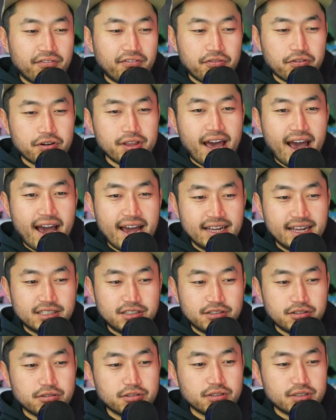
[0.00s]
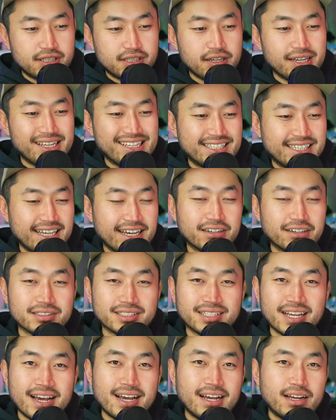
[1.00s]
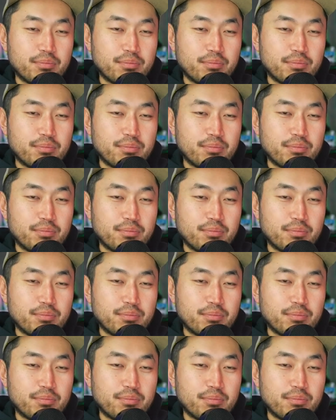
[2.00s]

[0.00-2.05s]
for that to say sales